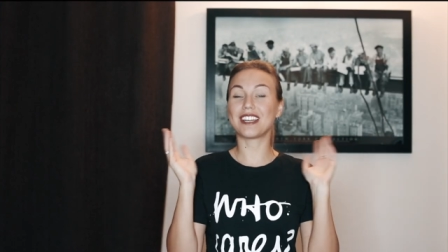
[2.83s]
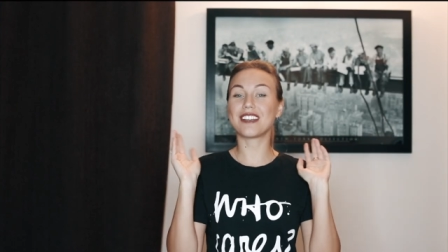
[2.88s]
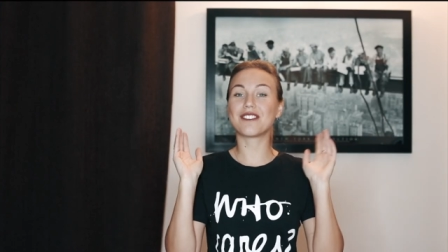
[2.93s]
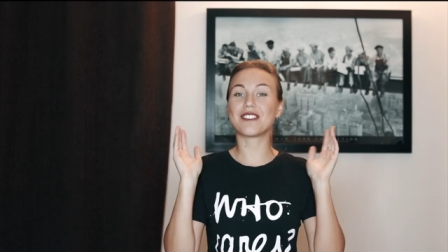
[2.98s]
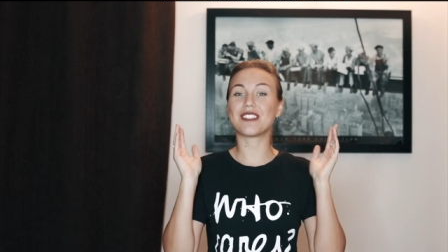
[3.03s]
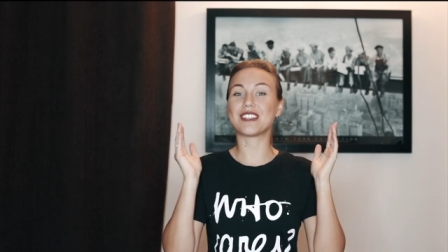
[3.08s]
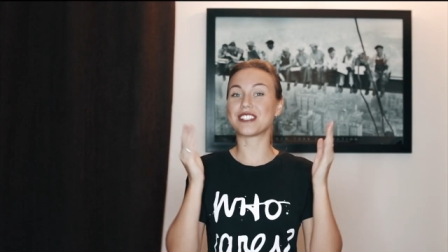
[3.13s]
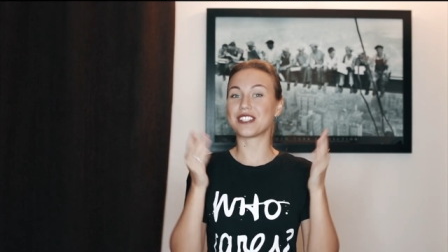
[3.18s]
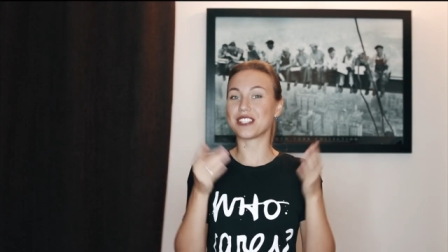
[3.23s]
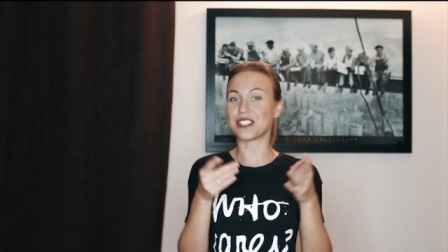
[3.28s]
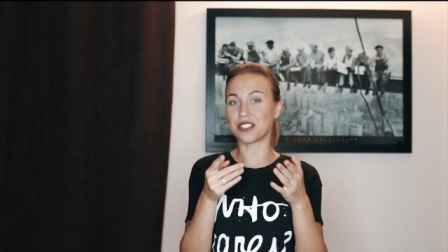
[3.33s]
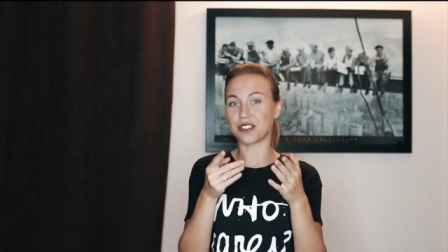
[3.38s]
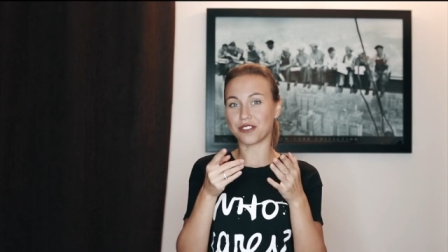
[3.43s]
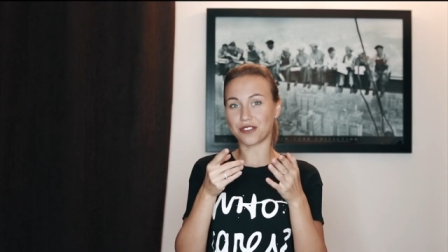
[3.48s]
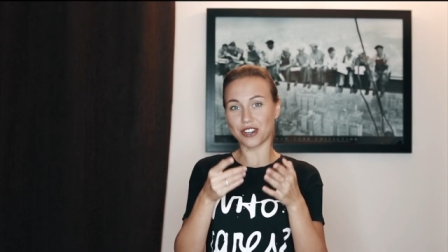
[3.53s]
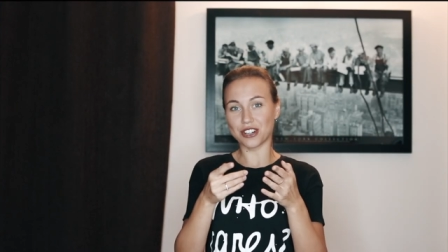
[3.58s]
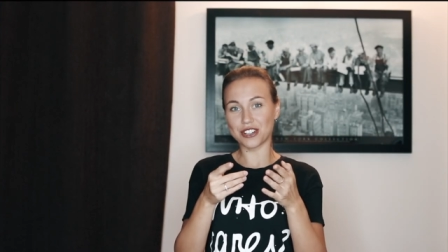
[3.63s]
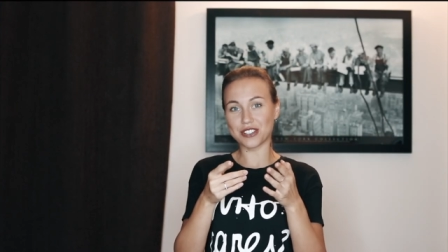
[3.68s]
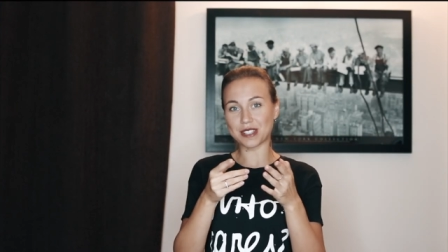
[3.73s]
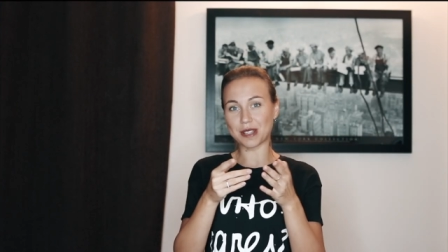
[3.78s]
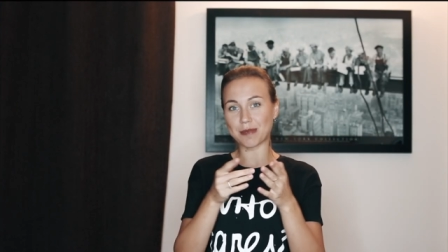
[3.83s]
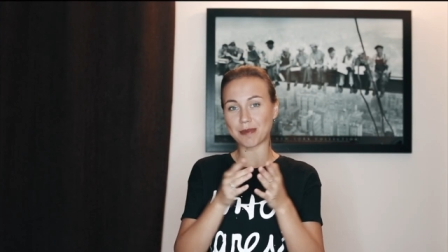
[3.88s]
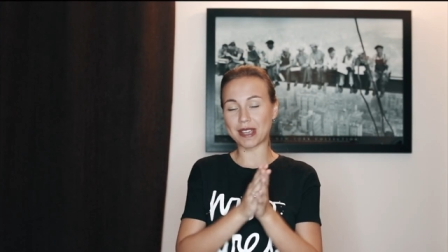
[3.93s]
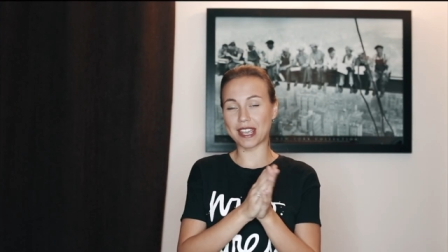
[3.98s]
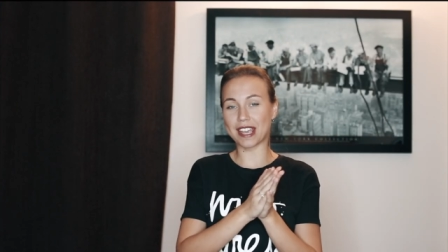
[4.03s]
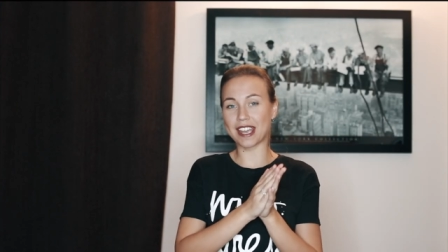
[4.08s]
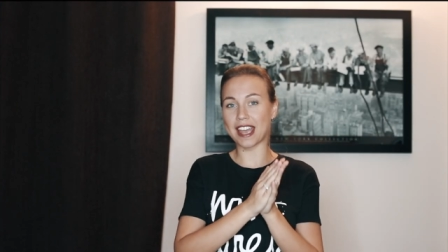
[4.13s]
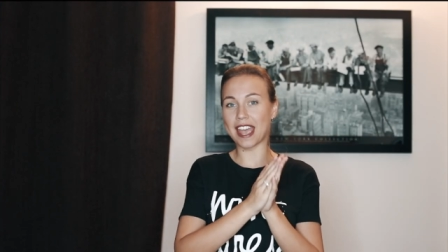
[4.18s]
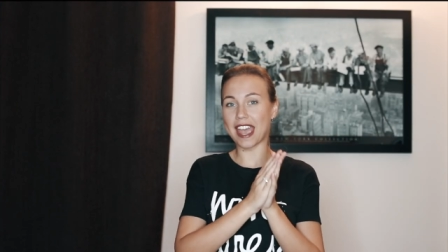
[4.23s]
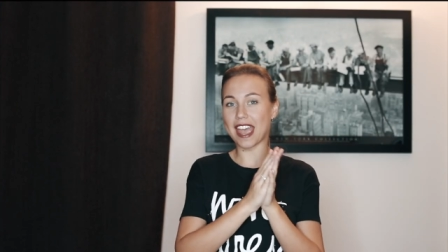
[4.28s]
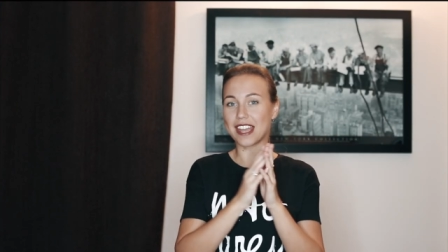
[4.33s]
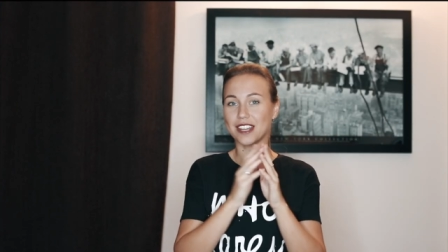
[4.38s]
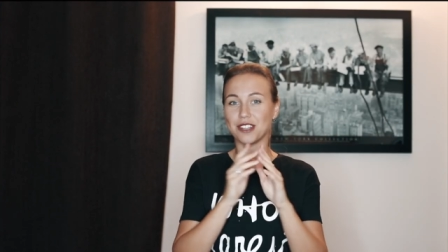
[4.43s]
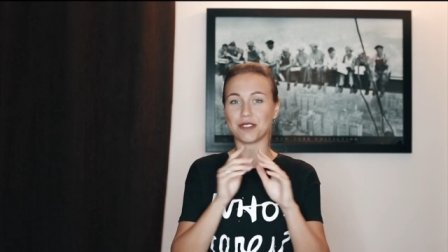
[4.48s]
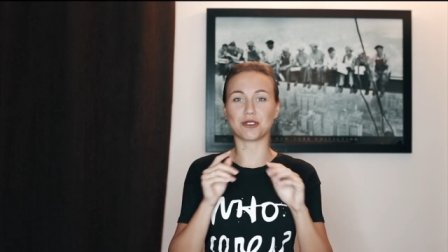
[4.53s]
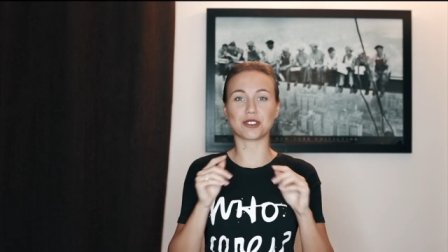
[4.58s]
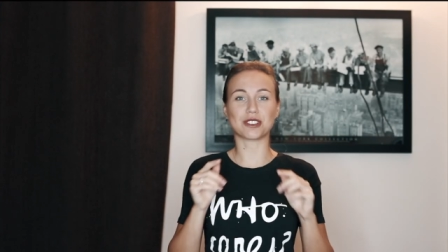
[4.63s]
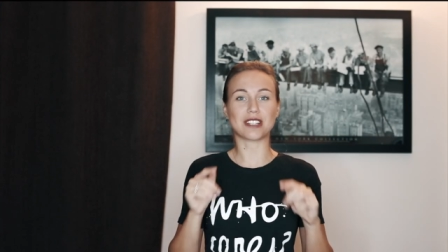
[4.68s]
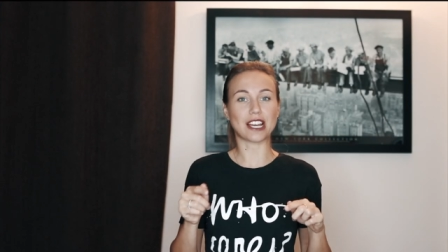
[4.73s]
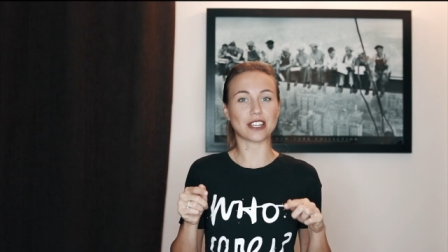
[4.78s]
If this is your first time here and
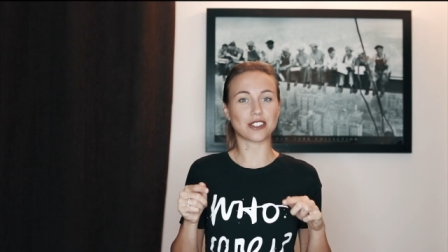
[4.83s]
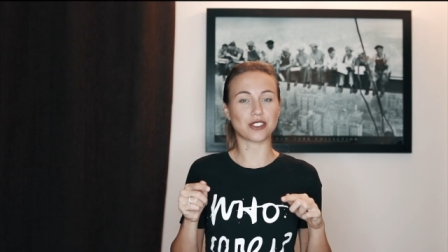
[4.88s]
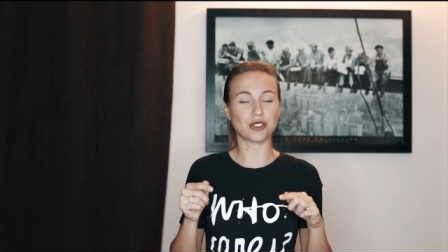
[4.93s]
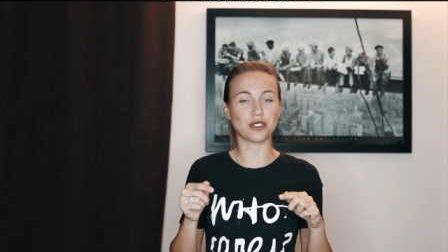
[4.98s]
you would like